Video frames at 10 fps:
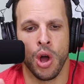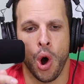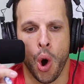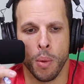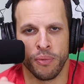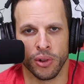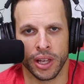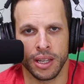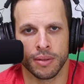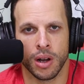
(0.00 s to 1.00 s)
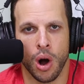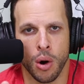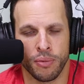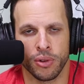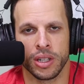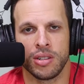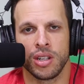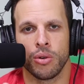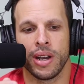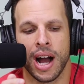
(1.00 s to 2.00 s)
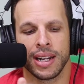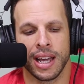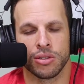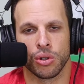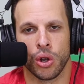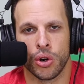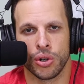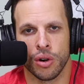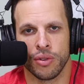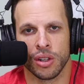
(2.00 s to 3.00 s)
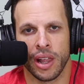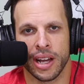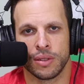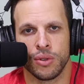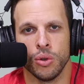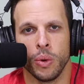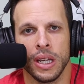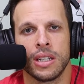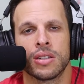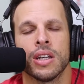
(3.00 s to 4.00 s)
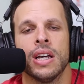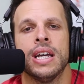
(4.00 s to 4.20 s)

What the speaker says: Hopefully, Sirianni has learned over the last few weeks